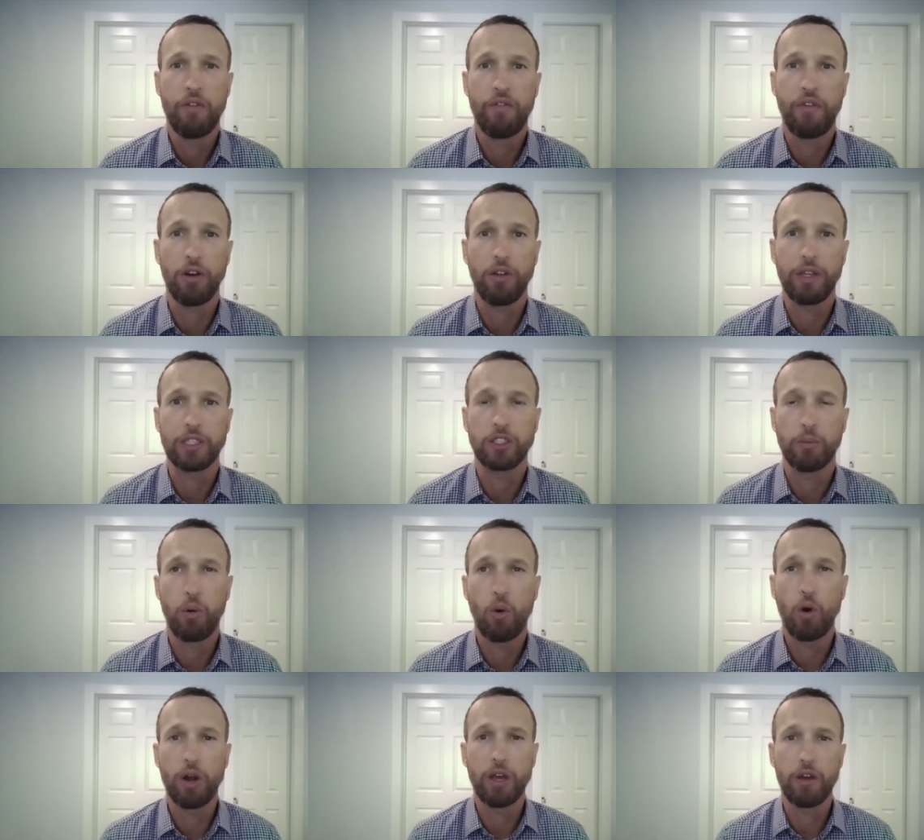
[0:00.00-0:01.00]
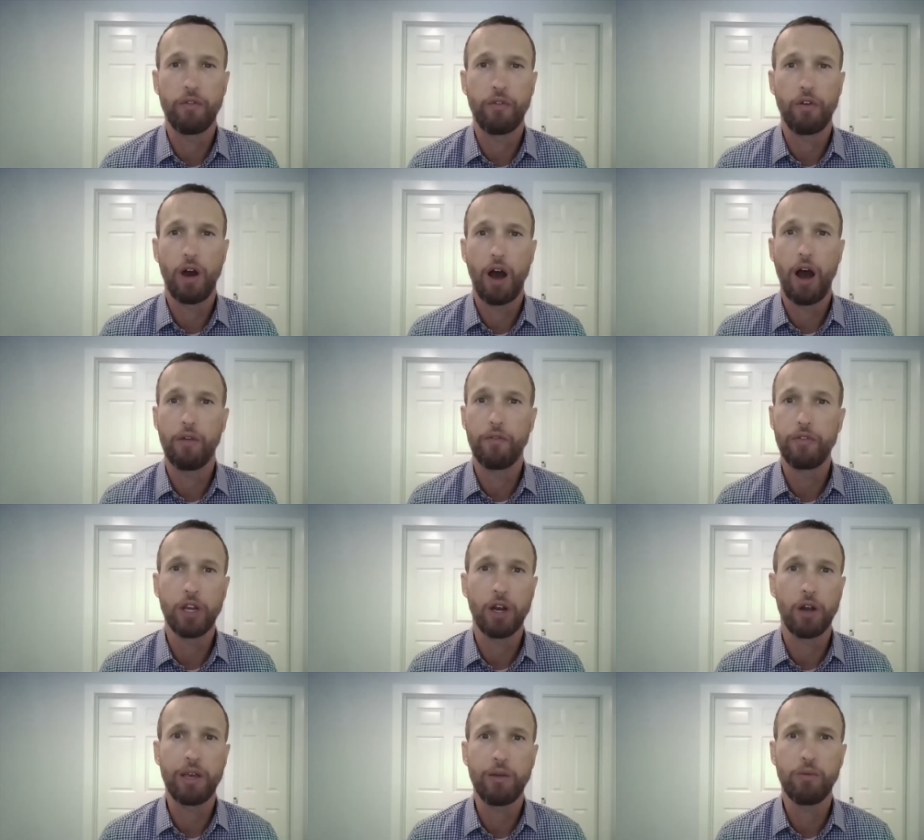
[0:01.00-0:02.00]
fairly supportive of,
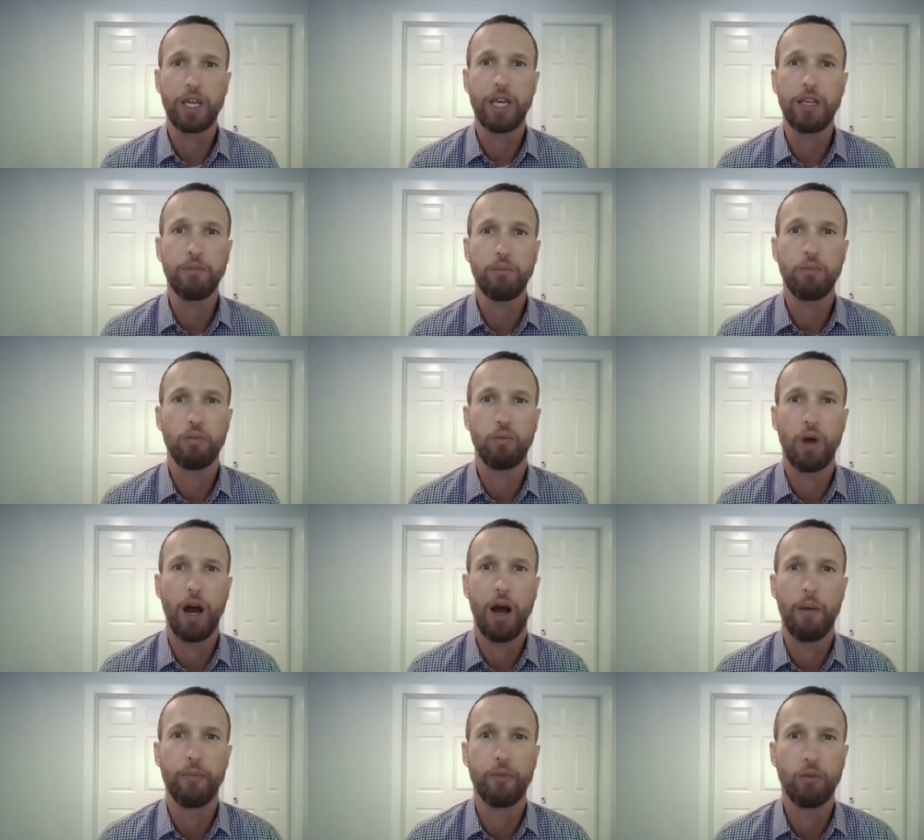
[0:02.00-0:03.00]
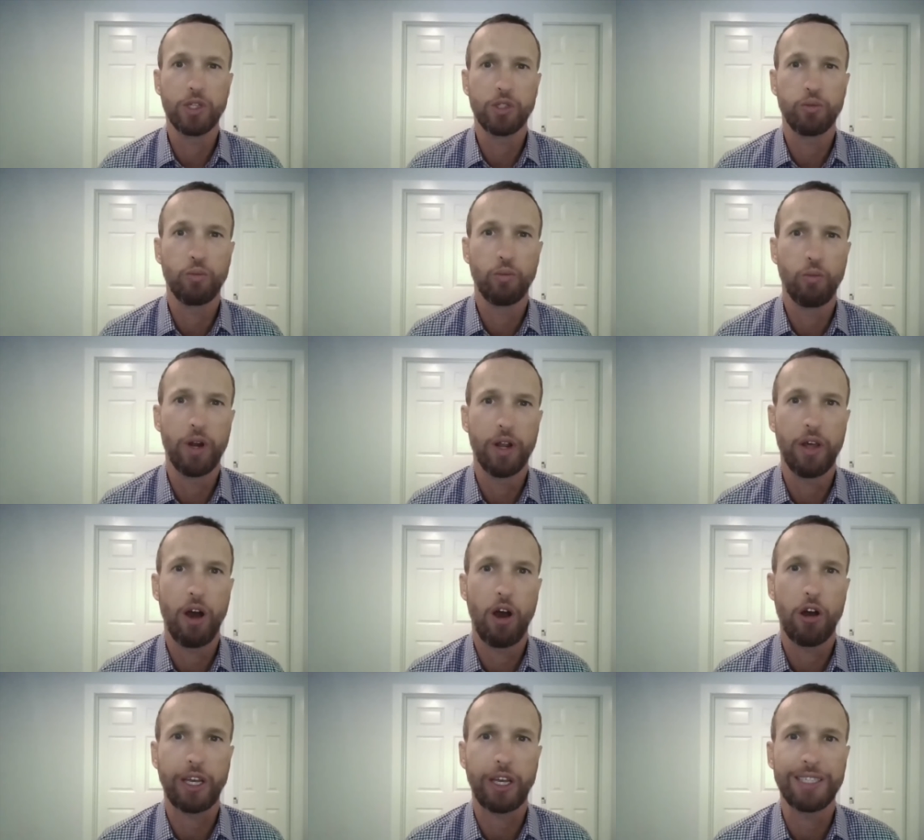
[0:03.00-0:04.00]
he was one of the
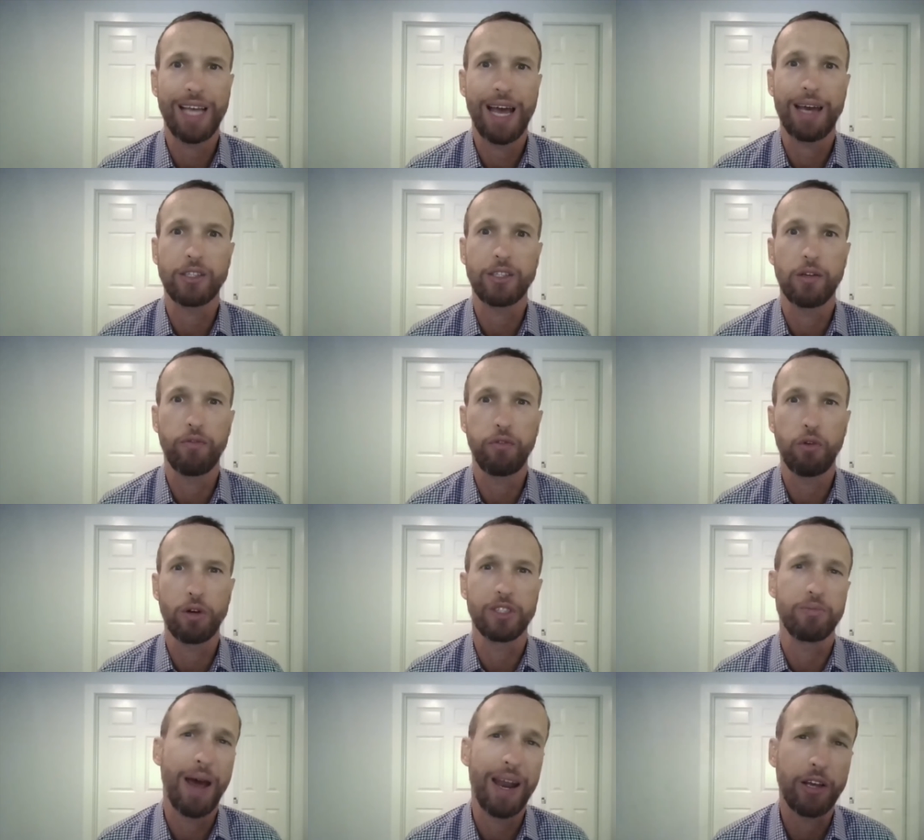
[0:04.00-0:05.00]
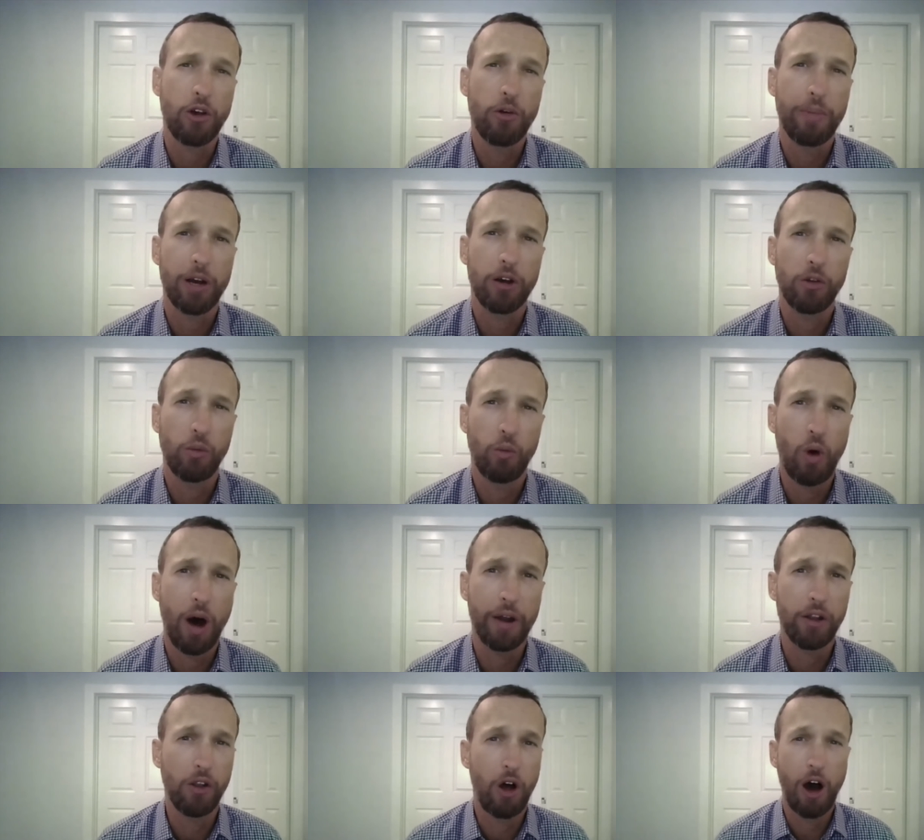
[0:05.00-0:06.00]
architects of Florida's medical
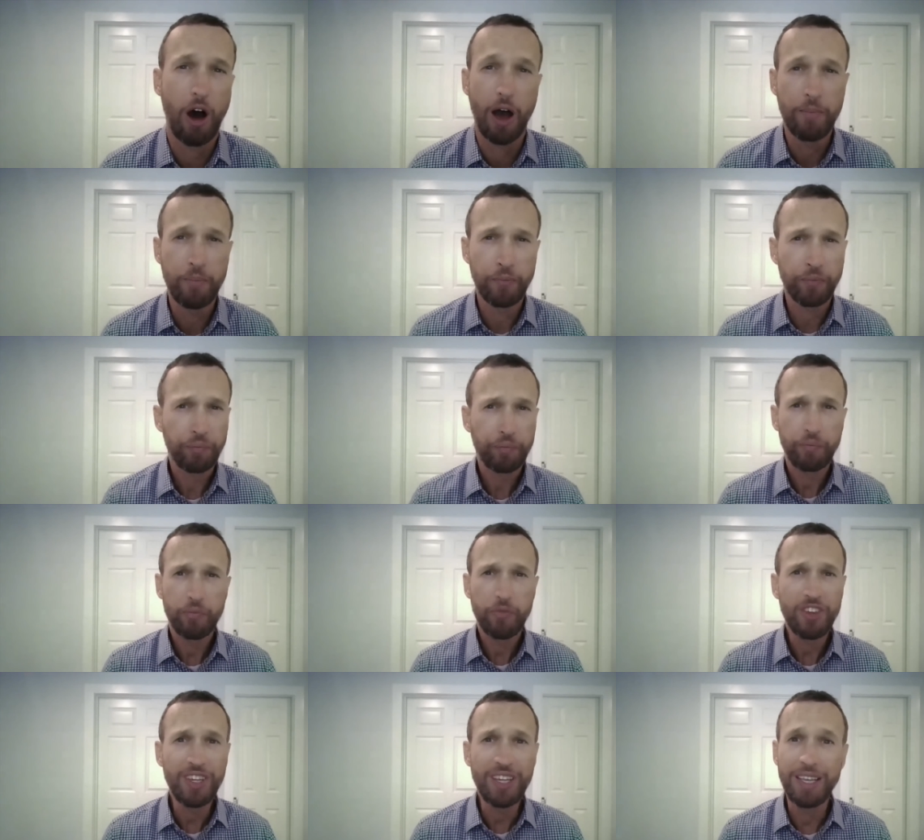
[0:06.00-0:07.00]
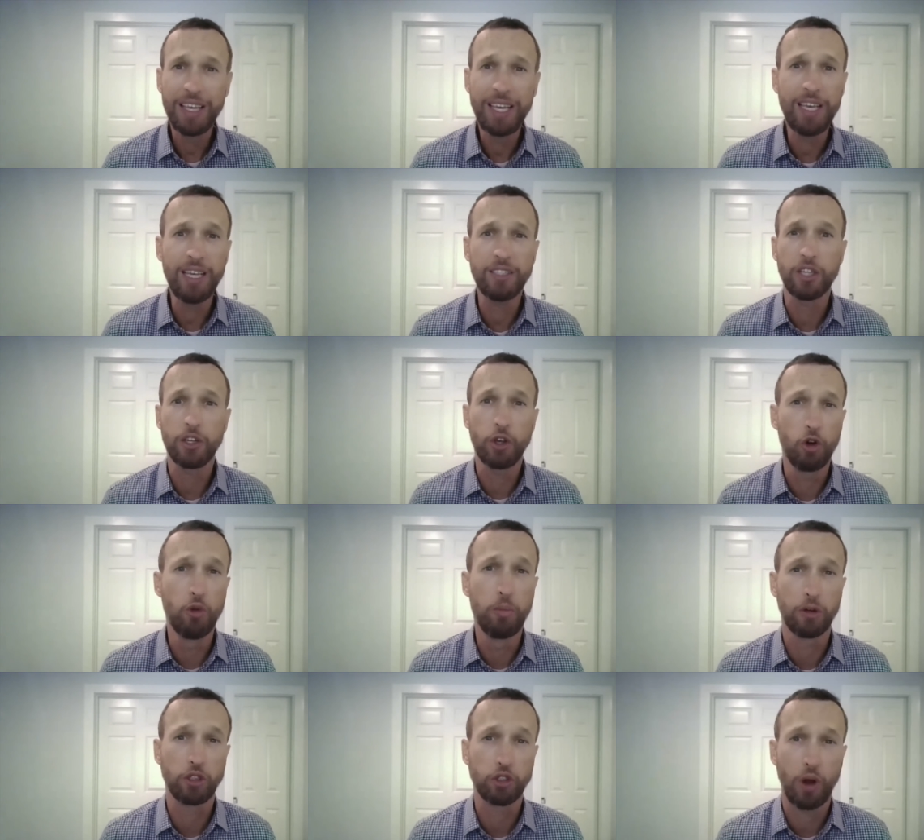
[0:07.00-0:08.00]
marijuana law. He is an
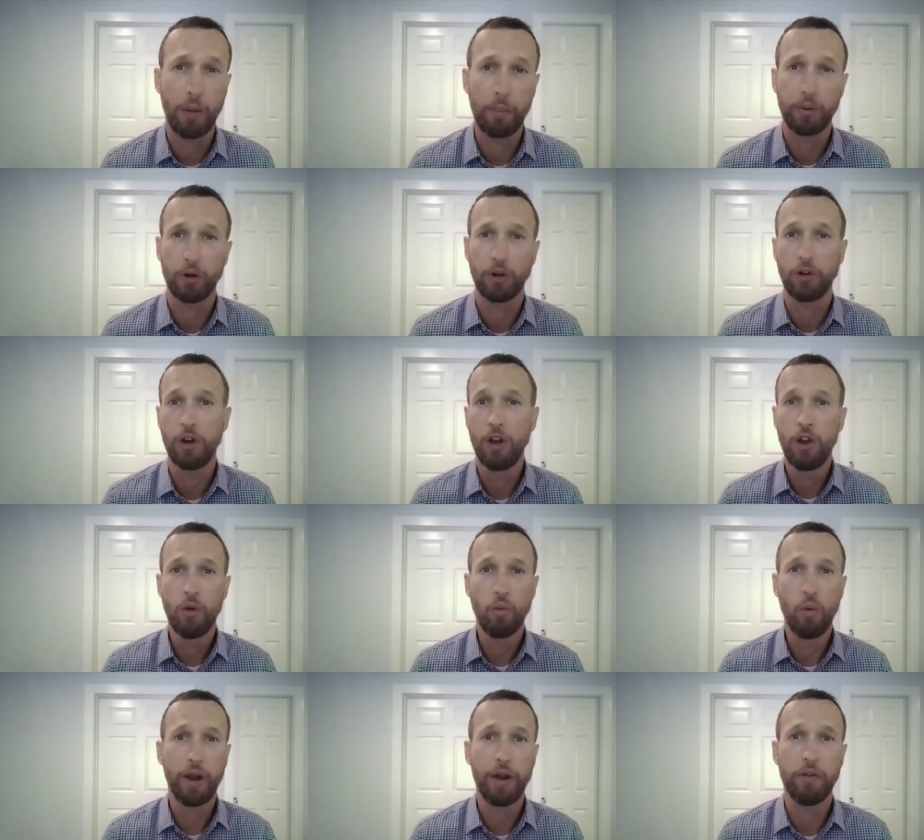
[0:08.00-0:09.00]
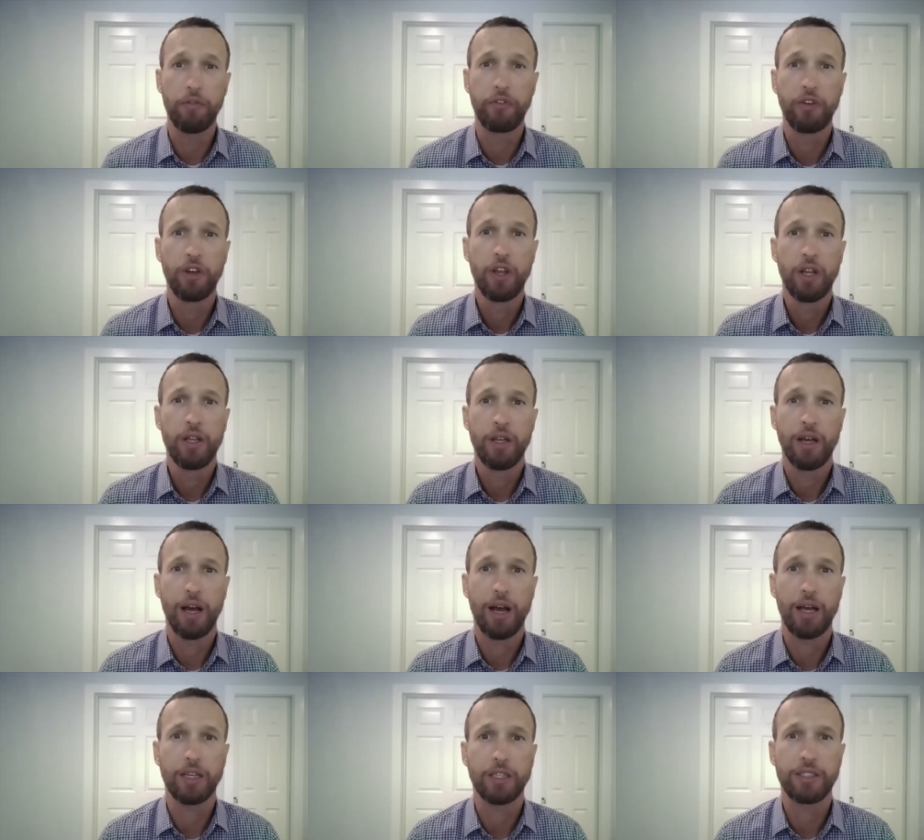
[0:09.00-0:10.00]
uber Trumper, one of
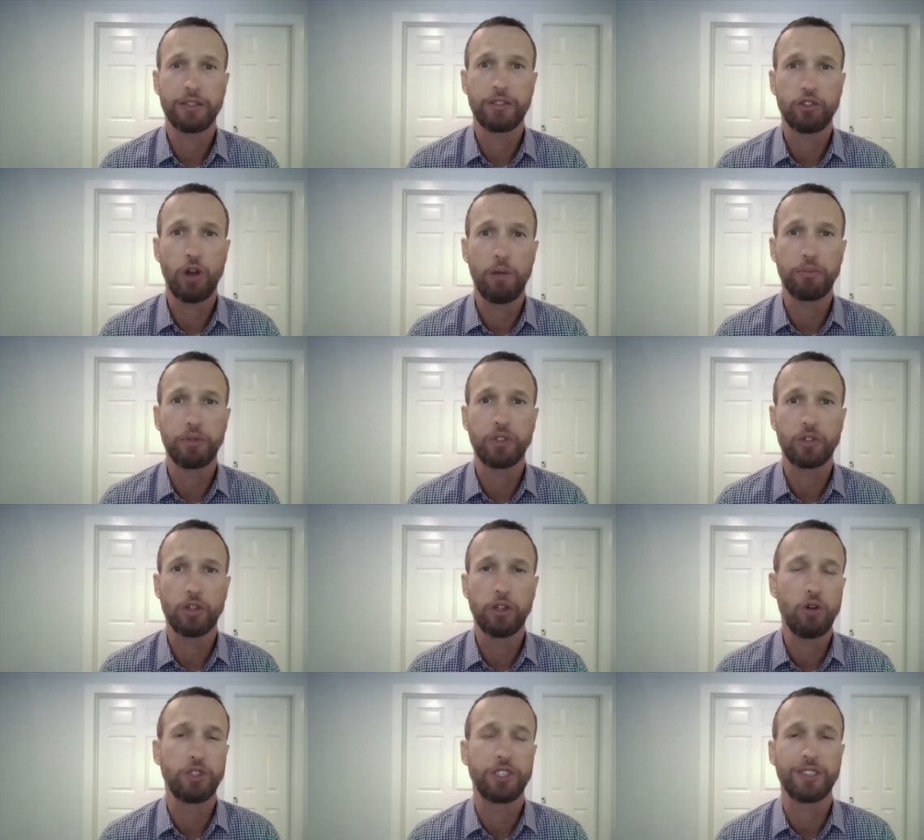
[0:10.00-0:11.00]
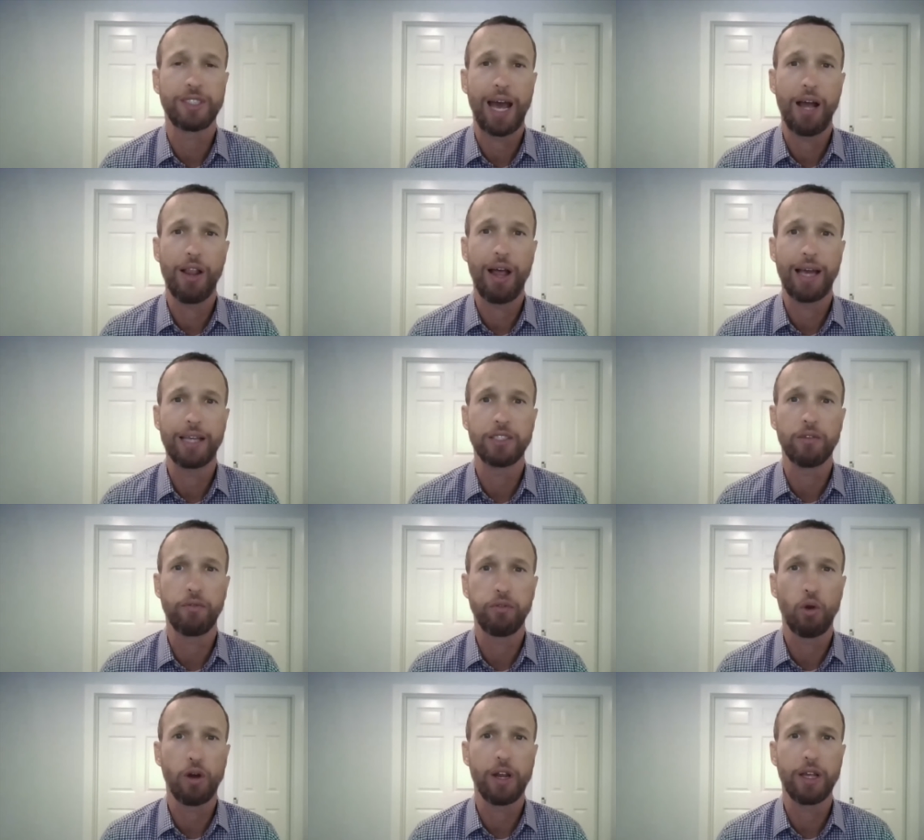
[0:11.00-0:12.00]
Trump's closest allies in
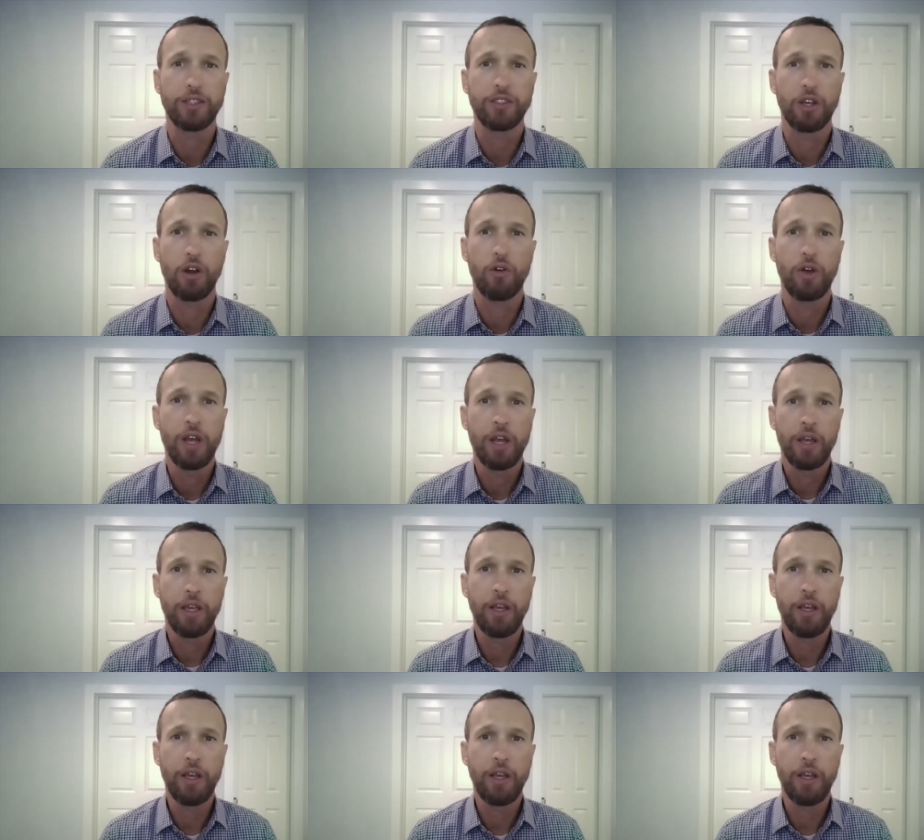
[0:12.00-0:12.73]
Florida. So,